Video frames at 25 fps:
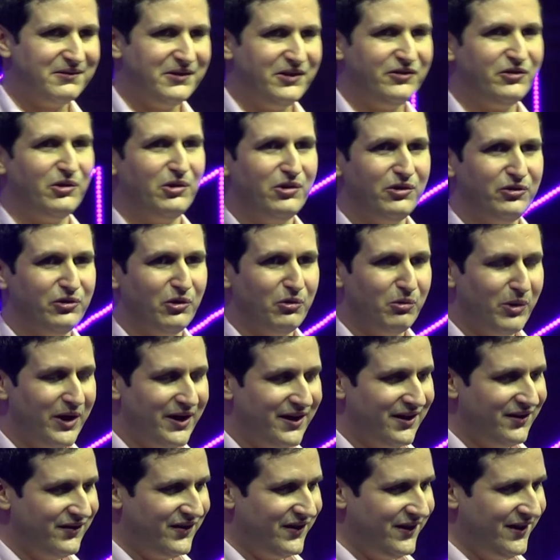the, the
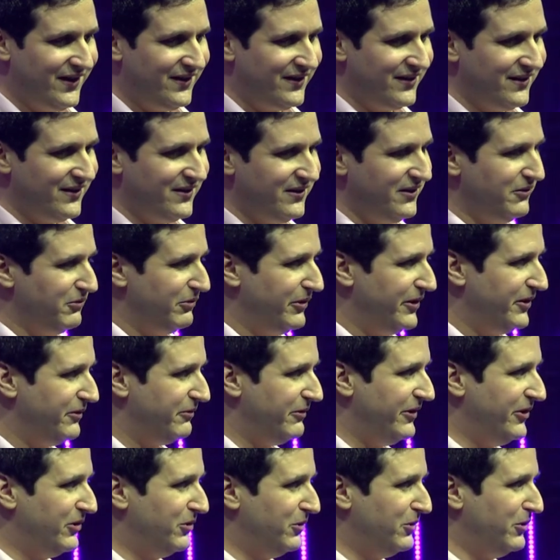way I see it, uh,
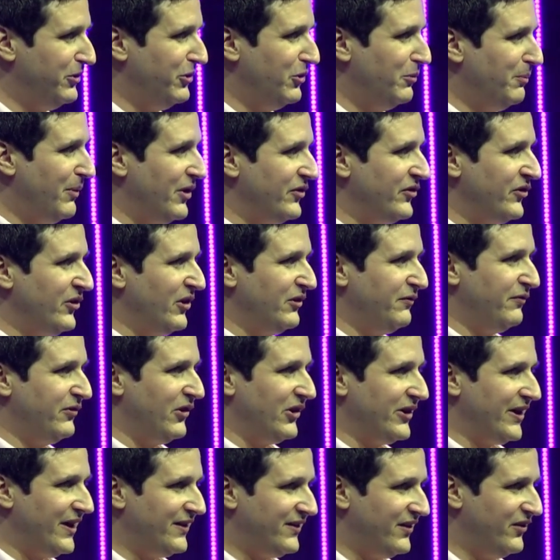you, you must not
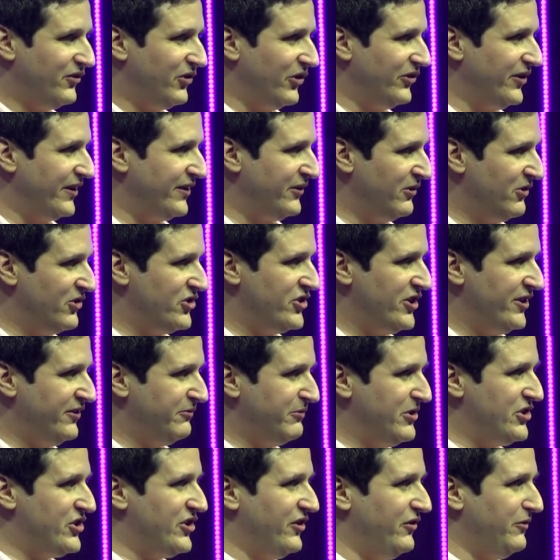forget it's a technology
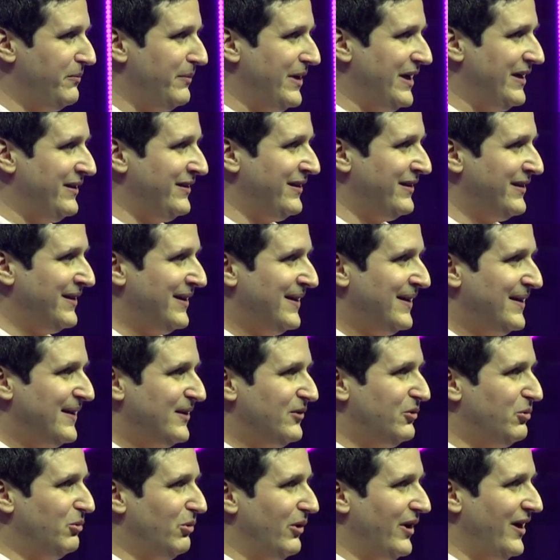which is made
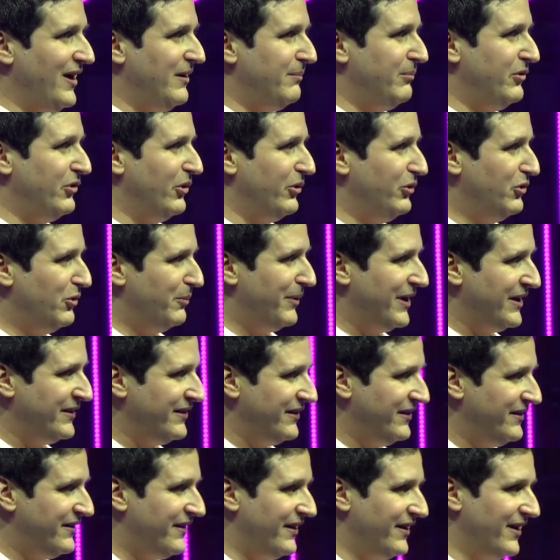to help the human
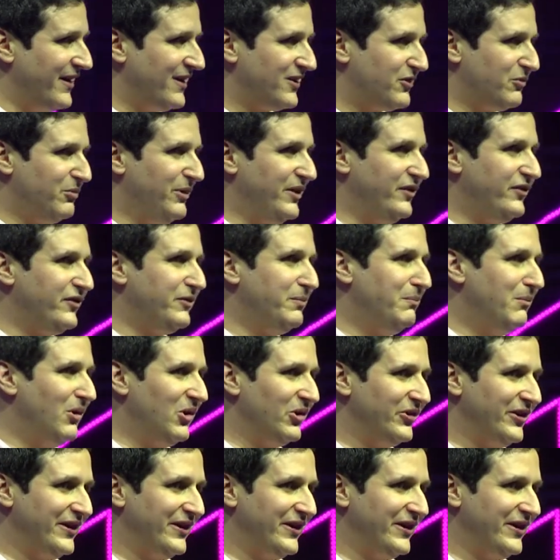interact with more